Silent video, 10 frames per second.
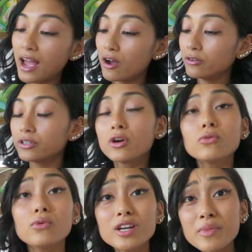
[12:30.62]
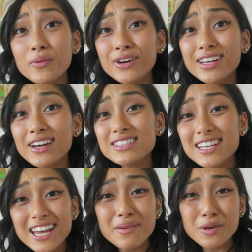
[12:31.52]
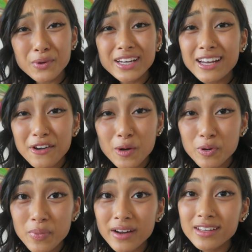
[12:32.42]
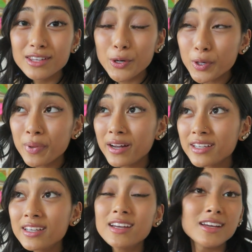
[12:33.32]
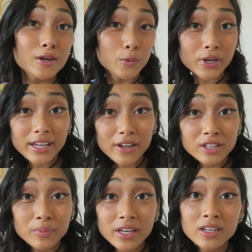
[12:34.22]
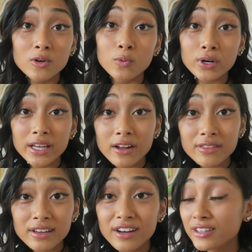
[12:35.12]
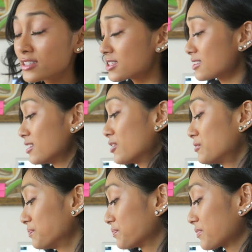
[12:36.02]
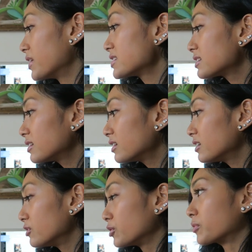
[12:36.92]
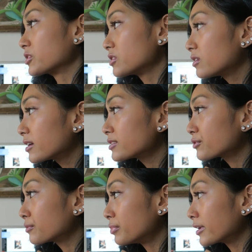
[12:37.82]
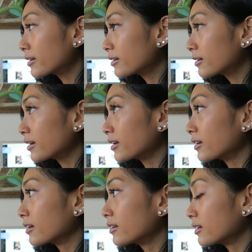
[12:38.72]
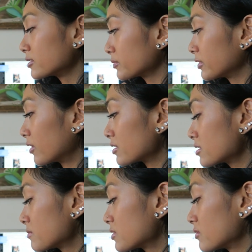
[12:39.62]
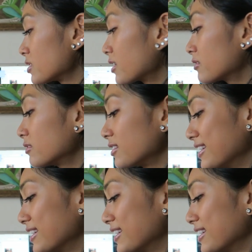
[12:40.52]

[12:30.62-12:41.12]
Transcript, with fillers: out, you know, what am I working out today? Am I working out upper body, lower body, working out the butt, working out the guns, you know? Basically, you can personalize your own planner and it's really awesome. So check out the